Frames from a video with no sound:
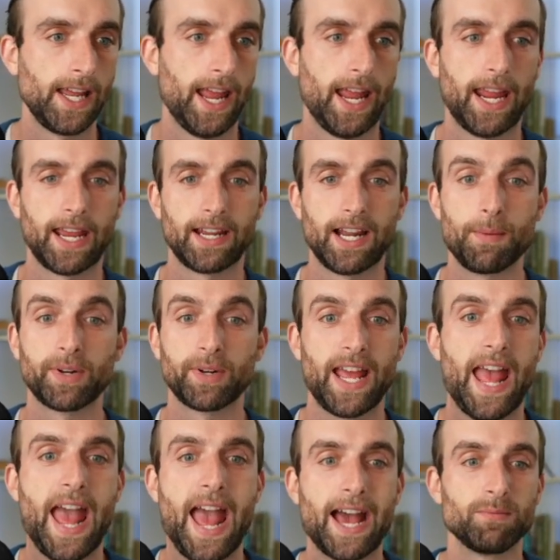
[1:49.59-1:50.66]
And I'm gonna
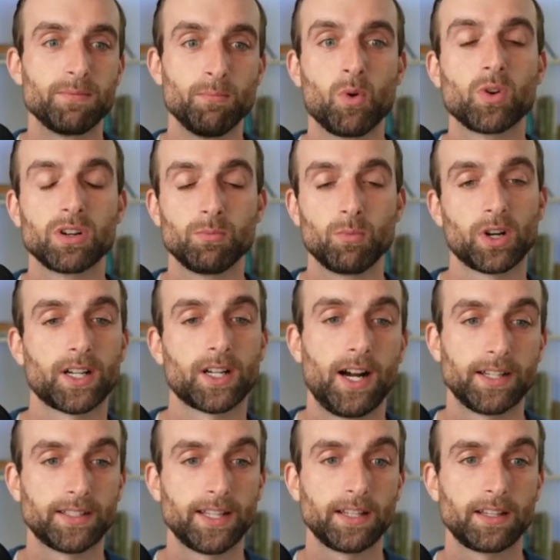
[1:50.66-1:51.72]
add more and more
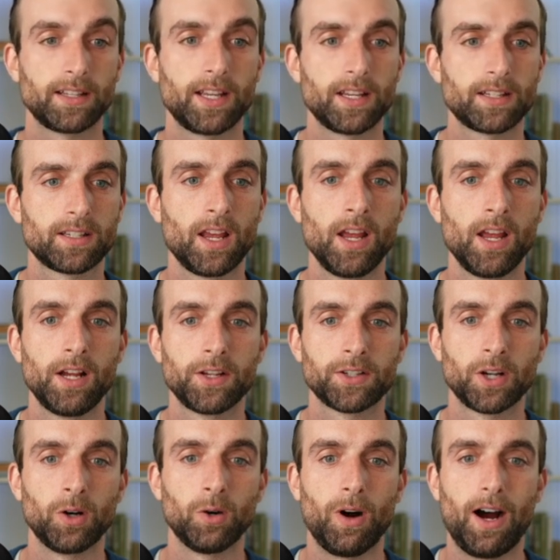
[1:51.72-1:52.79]
content to this.
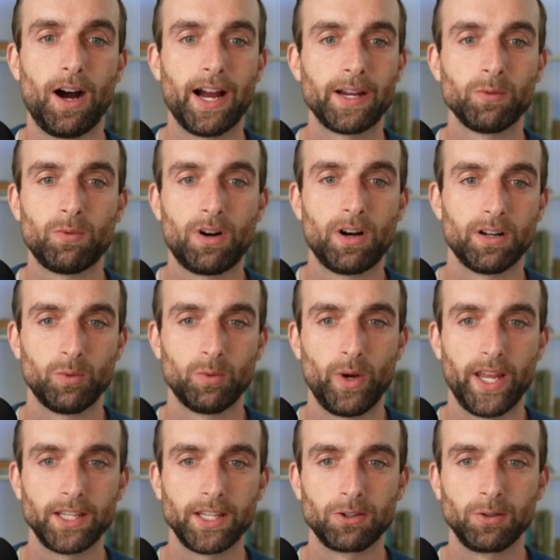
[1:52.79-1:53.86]
So I want a
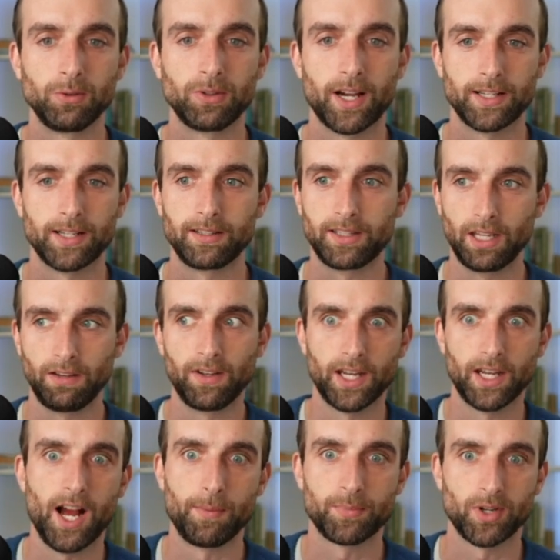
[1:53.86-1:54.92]
way to kind of divvy
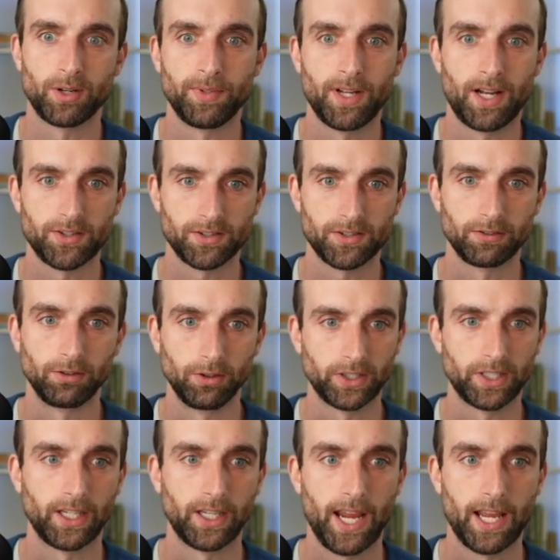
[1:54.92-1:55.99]
it up, so I'm not just
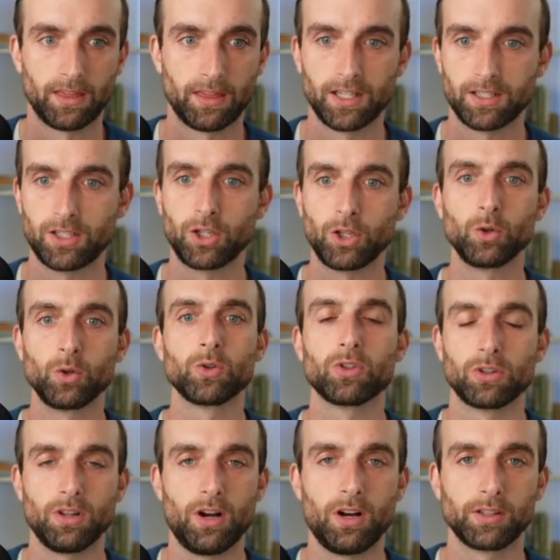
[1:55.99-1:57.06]
looking at this huge
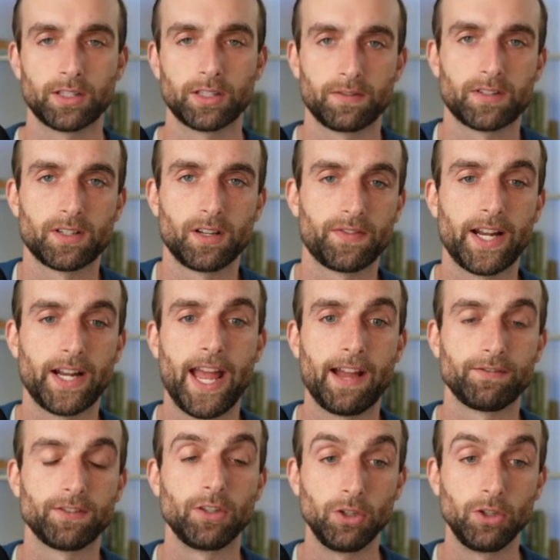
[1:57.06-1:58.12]
long list of stuff that I
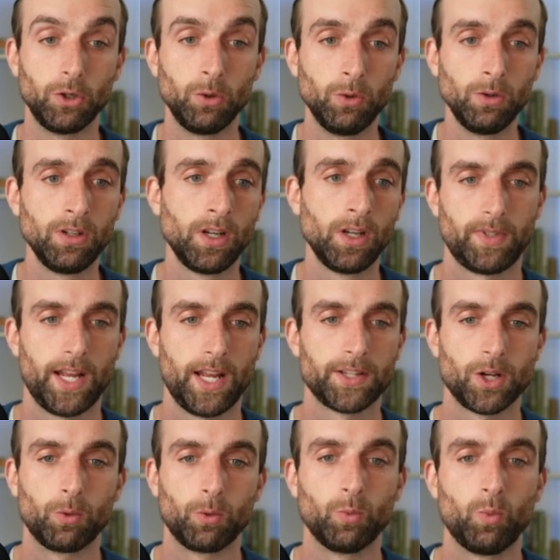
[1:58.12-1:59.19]
have to do. And
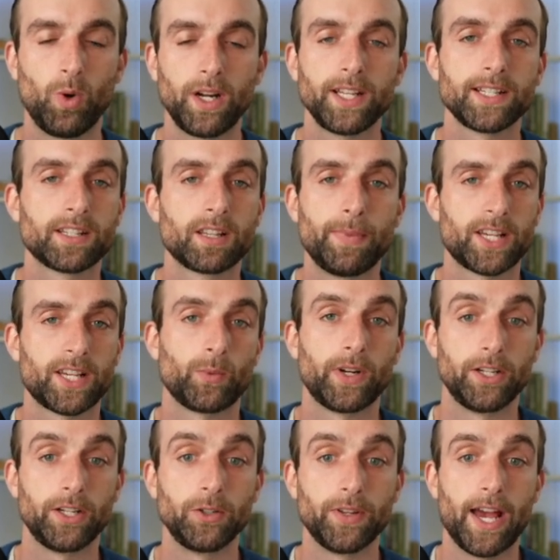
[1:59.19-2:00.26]
so what is the best way
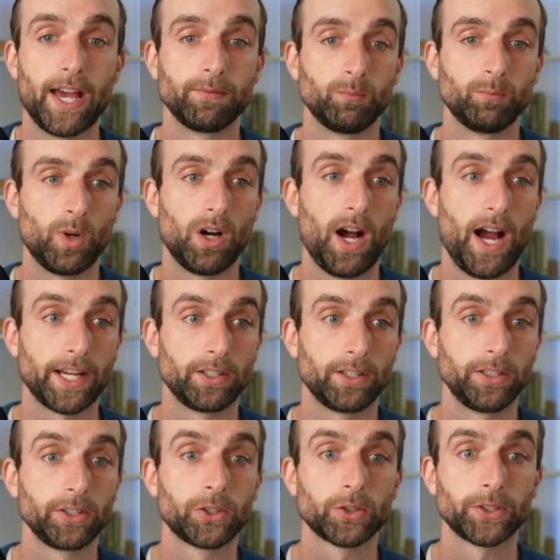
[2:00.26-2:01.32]
to do that? Well, I
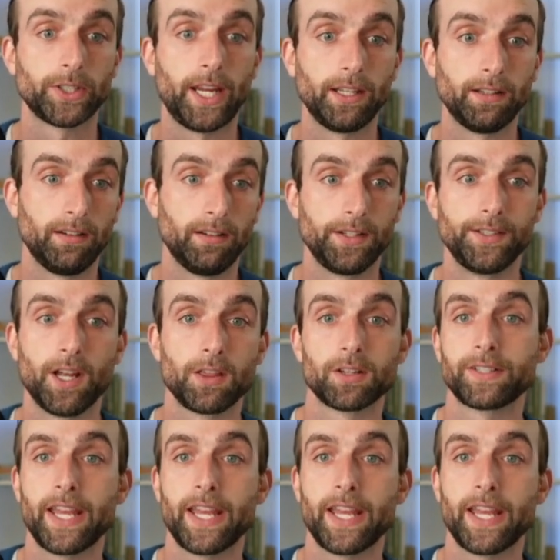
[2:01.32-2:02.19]
could create another